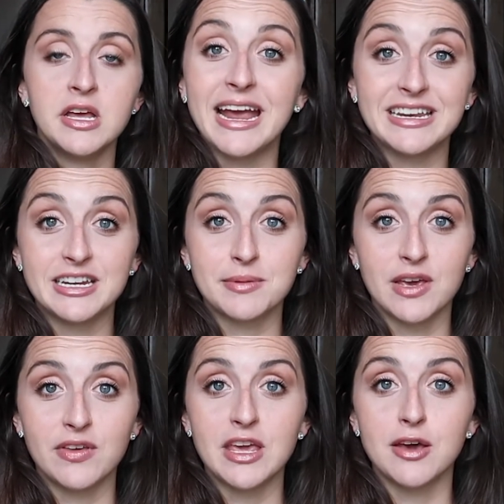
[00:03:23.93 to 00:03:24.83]
I ended up
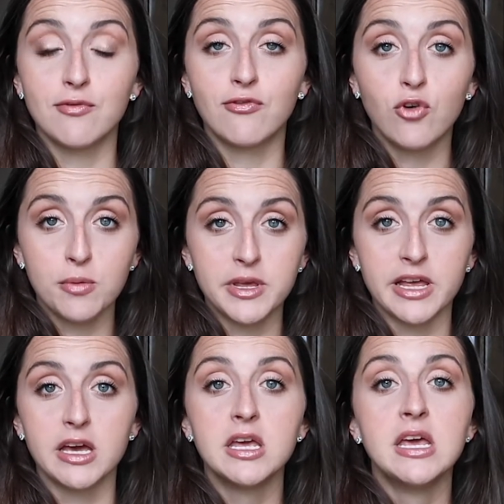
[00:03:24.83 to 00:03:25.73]
giving him
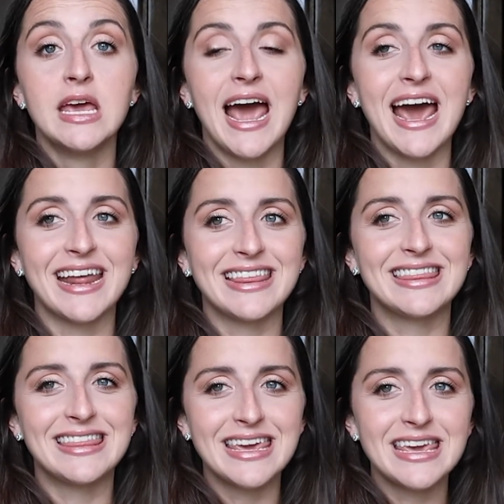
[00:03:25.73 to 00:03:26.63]
formula, and I
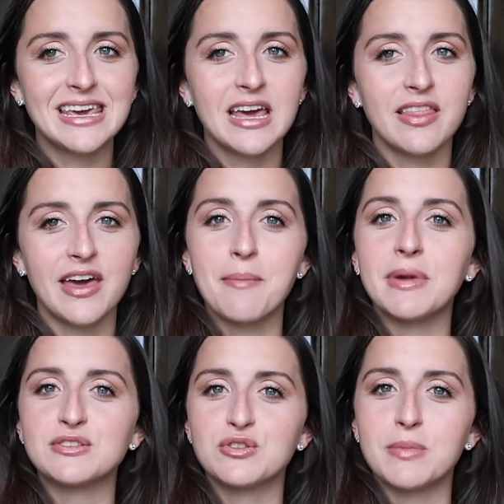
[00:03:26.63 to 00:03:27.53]
think that
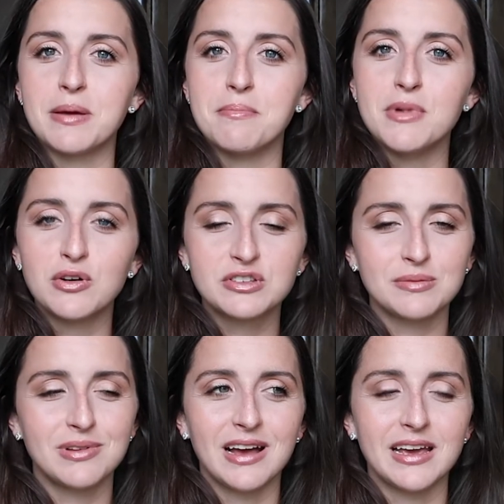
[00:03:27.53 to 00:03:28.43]
messed with my milk
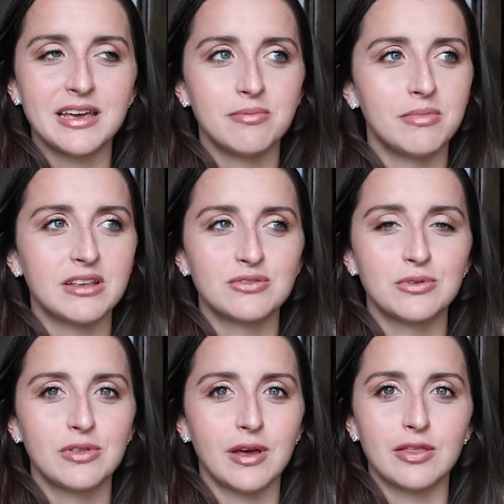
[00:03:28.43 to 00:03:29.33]
supply. It messed
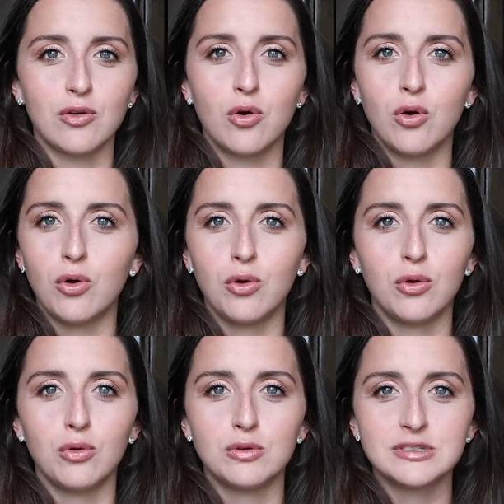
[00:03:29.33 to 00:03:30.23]
with like the
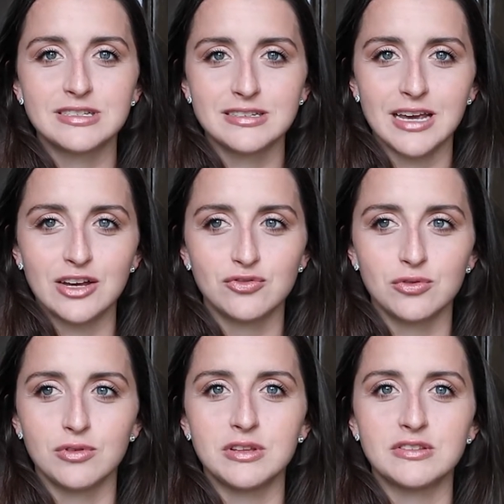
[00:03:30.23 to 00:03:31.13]
whole
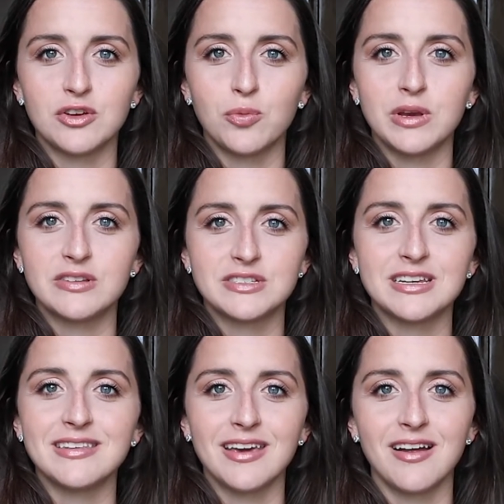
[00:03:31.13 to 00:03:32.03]
schedule, and so we just
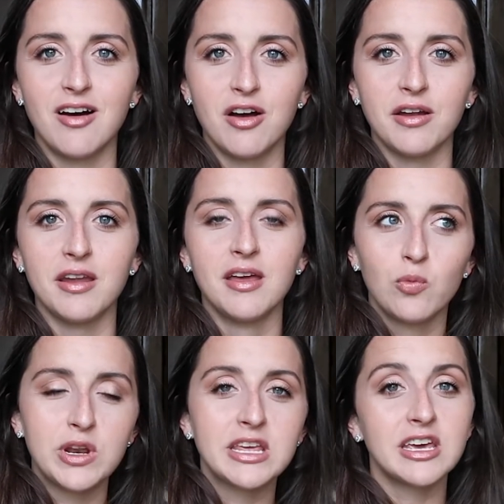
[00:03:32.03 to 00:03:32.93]
didn't get off
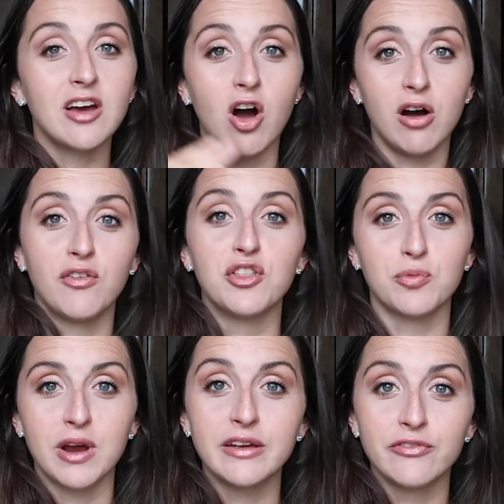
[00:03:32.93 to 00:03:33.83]
on the
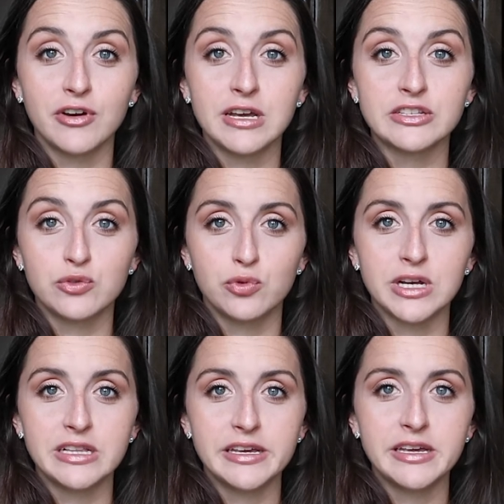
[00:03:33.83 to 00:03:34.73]
right foot as
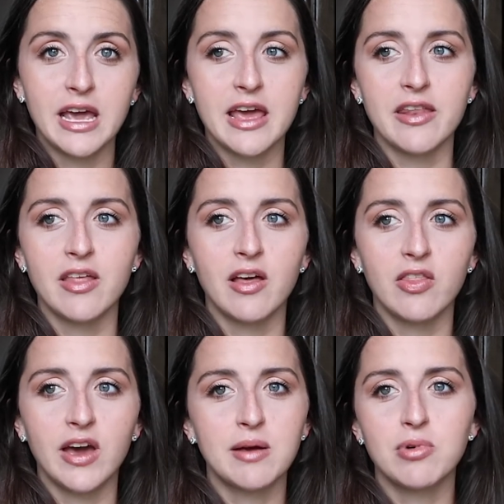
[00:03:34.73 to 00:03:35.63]
quickly, and
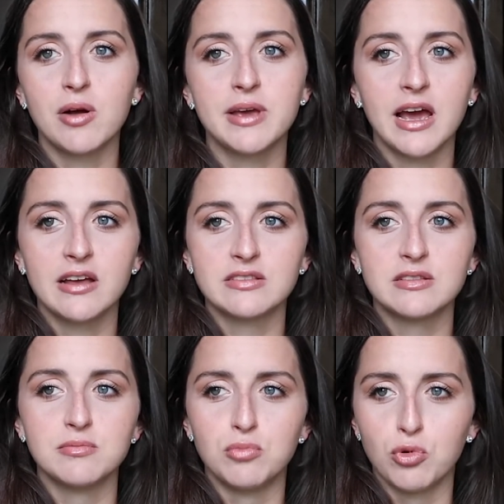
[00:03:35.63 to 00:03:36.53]
that probably
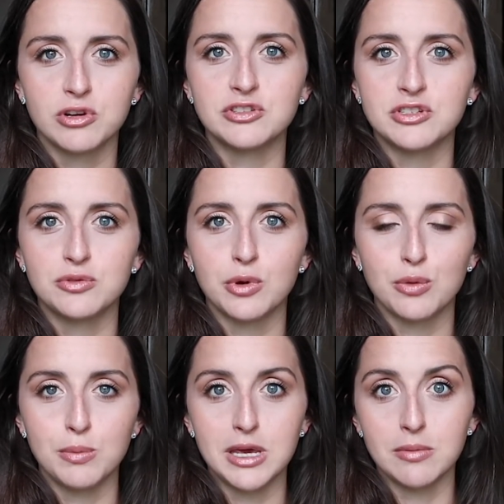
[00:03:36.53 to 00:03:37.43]
has more to do
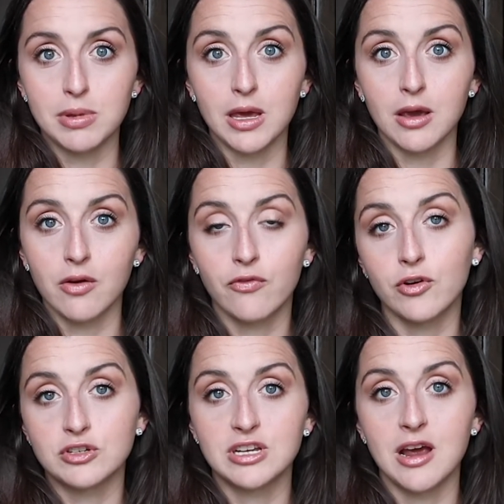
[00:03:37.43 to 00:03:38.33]
with me being a
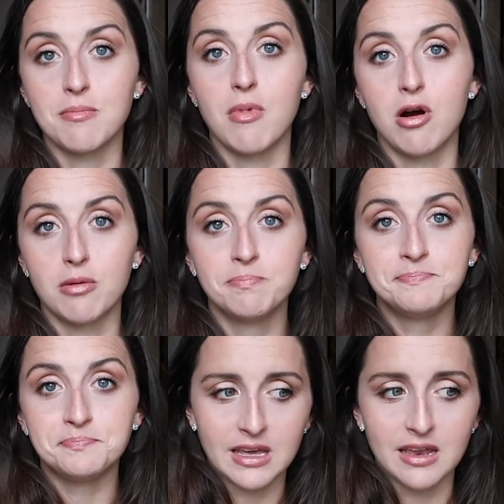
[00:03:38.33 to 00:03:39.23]
first-time mom
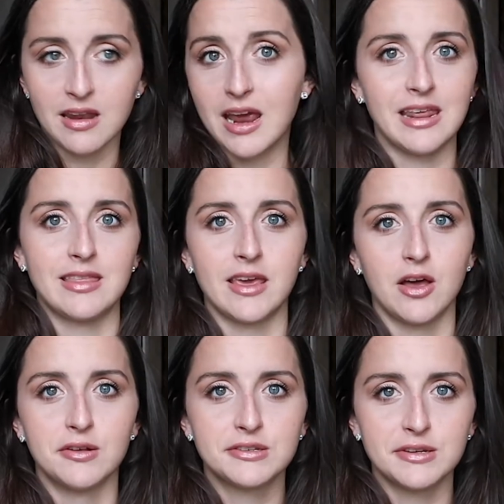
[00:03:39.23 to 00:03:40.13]
than anything
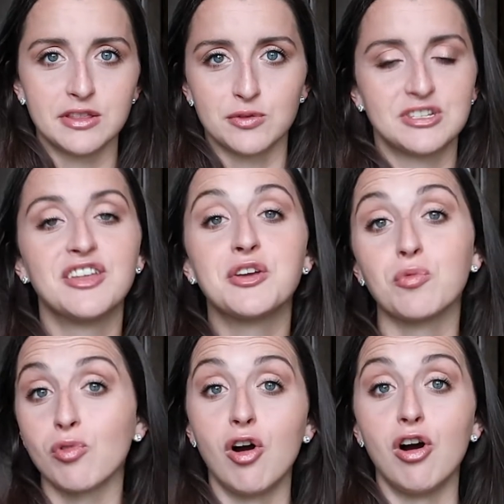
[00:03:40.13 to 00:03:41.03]
else. Like there was
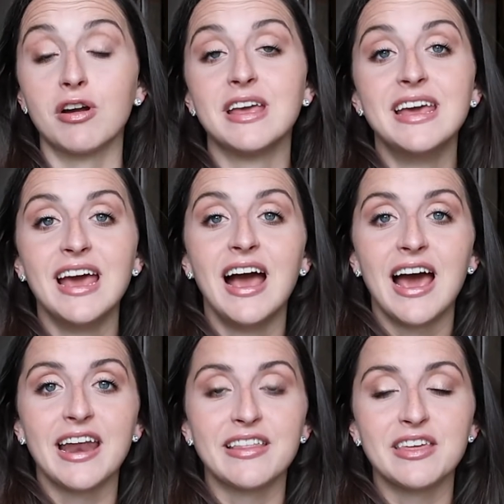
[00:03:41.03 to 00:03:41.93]
nothing wrong,
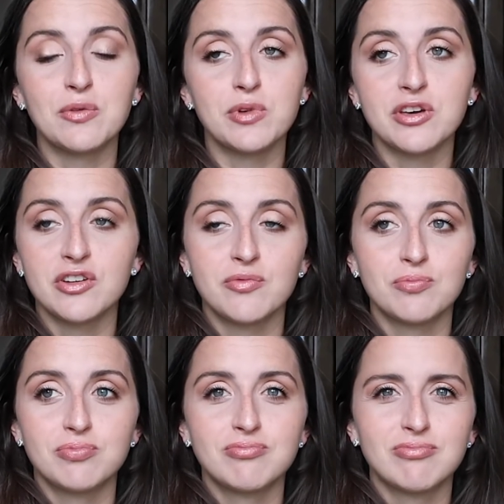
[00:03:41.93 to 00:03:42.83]
and I think we could have
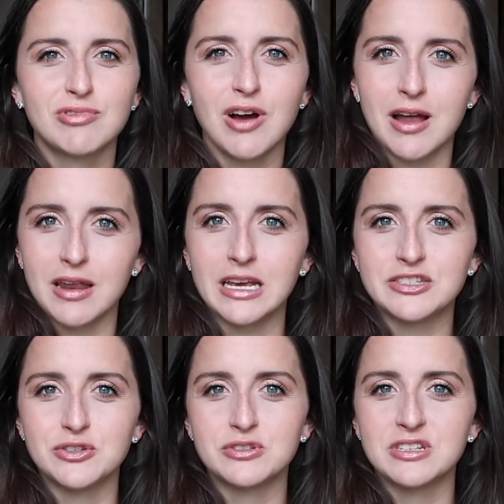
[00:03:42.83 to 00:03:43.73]
gotten
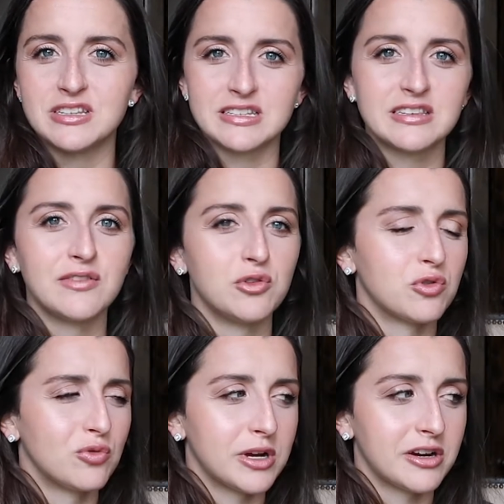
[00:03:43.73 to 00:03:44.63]
Jesus to this
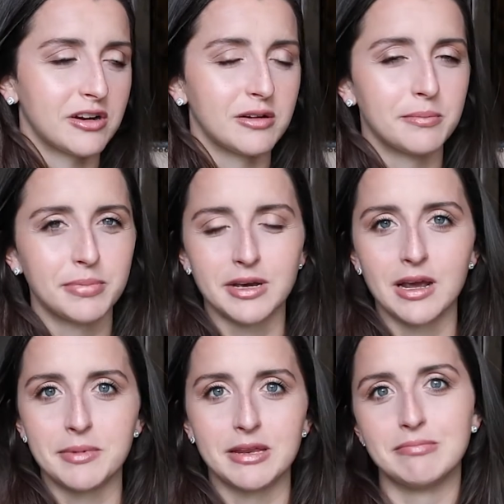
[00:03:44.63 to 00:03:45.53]
level quicker, but
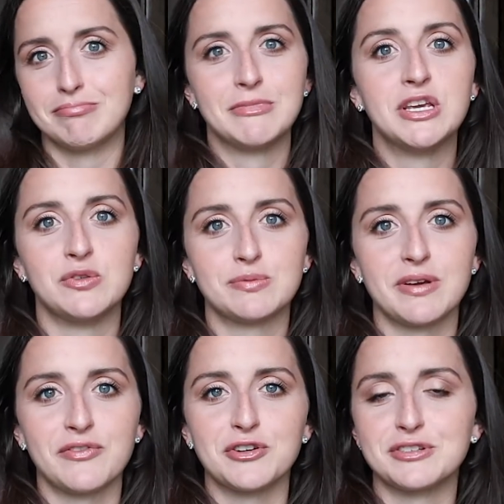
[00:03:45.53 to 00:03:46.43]
I mean, he was
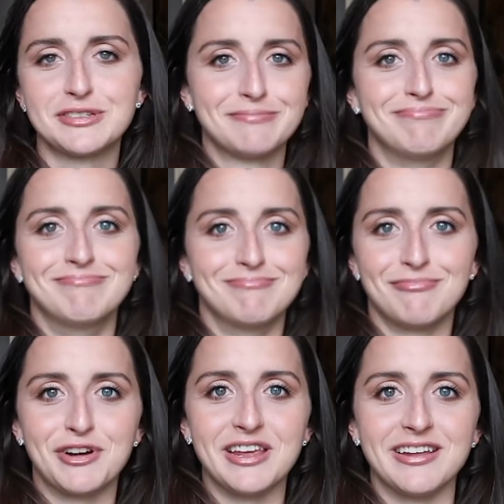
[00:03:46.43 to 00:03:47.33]
my first.
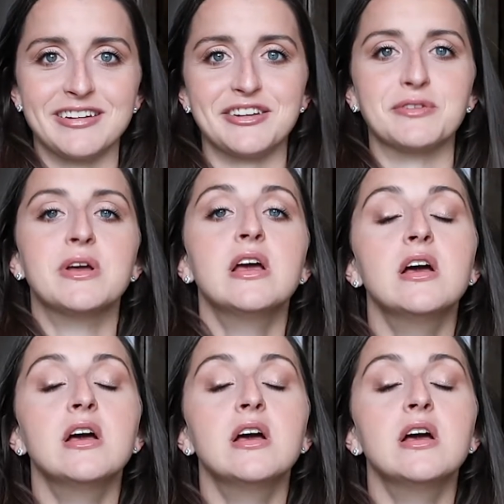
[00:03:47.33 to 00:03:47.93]
What are you gonna do?